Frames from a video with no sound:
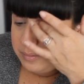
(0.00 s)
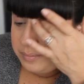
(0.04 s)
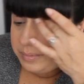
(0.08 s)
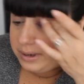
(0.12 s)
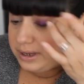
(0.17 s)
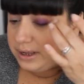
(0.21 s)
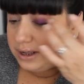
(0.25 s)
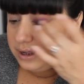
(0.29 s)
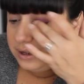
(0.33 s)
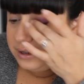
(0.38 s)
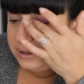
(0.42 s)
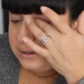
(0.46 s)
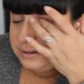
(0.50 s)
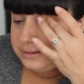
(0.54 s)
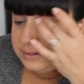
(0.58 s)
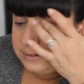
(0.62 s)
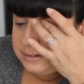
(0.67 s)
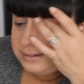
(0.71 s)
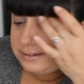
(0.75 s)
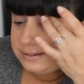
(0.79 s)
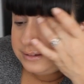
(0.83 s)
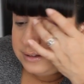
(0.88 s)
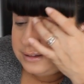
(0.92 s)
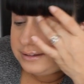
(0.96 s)

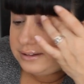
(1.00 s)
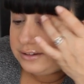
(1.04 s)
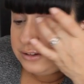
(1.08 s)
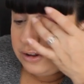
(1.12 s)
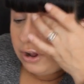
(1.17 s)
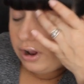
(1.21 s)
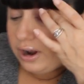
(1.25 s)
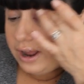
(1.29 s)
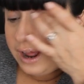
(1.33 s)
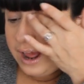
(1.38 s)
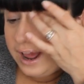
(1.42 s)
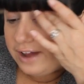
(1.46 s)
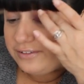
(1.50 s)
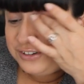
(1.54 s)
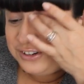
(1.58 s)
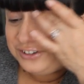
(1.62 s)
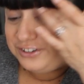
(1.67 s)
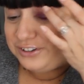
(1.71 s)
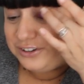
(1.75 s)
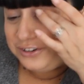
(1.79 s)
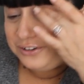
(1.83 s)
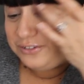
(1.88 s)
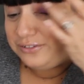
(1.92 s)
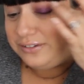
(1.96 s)
because this is all I have to
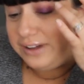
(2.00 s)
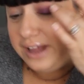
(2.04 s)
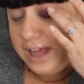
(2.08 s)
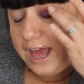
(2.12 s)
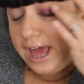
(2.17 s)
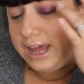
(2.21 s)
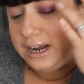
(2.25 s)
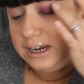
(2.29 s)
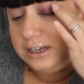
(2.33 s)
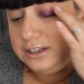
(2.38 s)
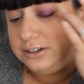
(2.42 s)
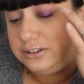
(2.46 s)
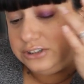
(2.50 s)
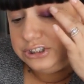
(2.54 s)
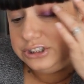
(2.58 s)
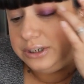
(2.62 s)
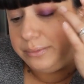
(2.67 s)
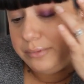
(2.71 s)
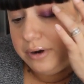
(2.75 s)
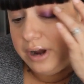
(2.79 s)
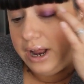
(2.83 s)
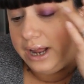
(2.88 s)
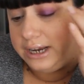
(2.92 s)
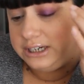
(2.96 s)
do. Add a little
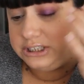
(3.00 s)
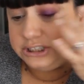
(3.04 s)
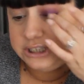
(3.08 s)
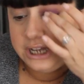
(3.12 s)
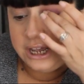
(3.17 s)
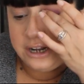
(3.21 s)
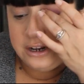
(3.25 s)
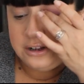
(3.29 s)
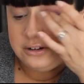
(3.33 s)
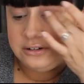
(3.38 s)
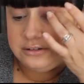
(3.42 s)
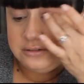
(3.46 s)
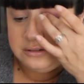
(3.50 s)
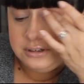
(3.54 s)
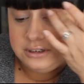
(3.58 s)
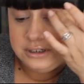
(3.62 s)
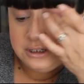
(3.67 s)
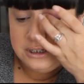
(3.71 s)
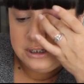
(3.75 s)
shimmer eyeshadow